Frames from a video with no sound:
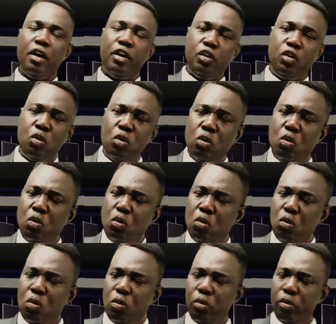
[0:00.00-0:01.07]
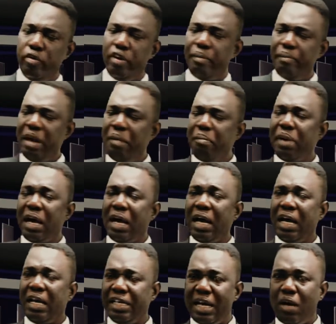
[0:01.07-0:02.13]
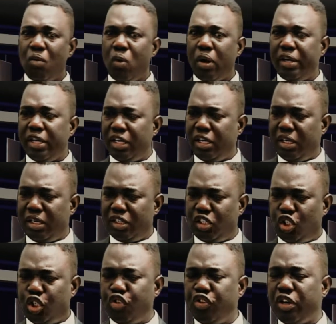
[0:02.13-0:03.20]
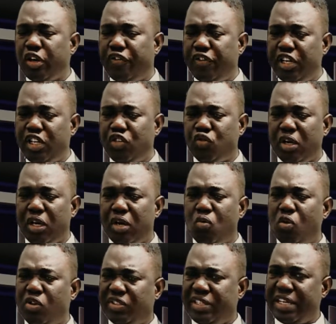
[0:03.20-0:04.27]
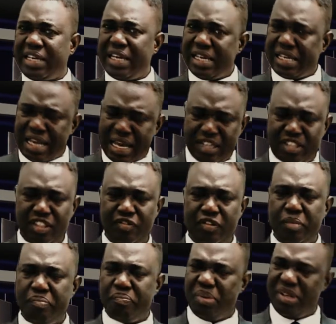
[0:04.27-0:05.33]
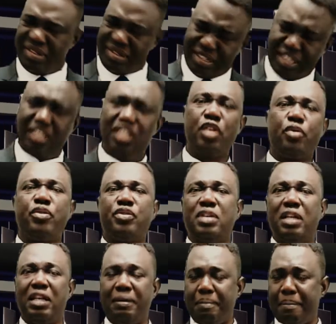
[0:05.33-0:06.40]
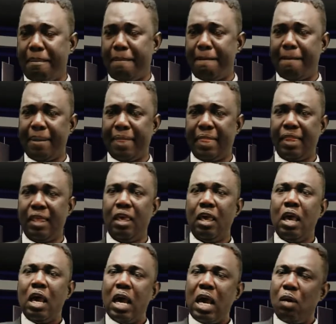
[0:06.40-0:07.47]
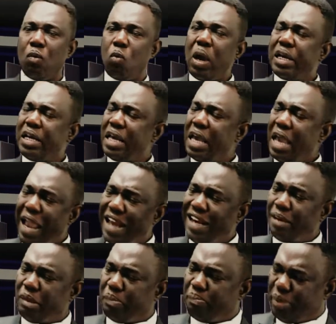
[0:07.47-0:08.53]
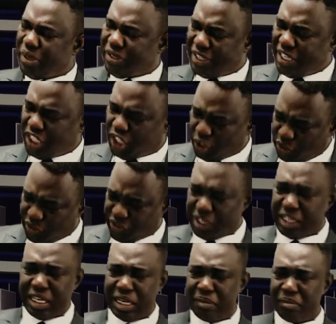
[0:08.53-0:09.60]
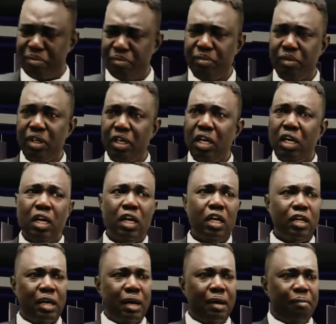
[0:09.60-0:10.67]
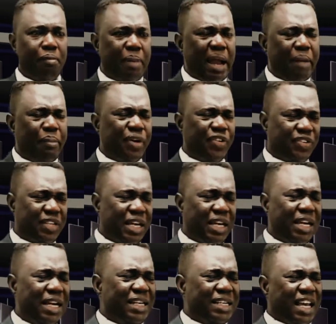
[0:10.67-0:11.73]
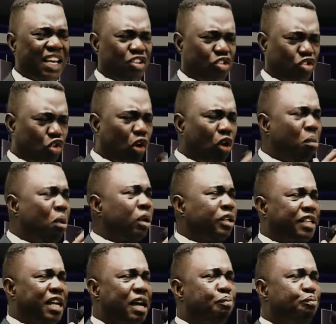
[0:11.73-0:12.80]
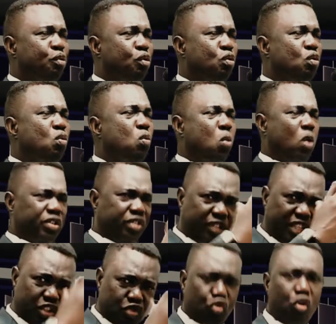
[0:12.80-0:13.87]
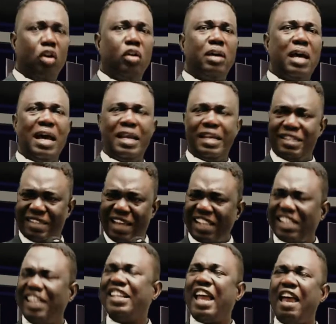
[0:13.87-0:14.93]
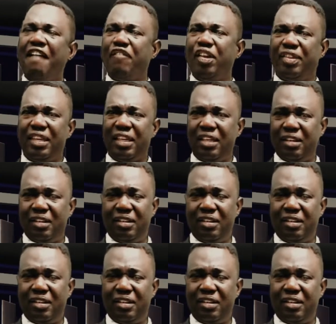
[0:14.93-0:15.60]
You remember that when the children of Israel was taken captive, they besieged Jerusalem. And when the enemy besieged Jerusalem, the uh, Bible said that Solomon's temple was destroyed and they scattered everything.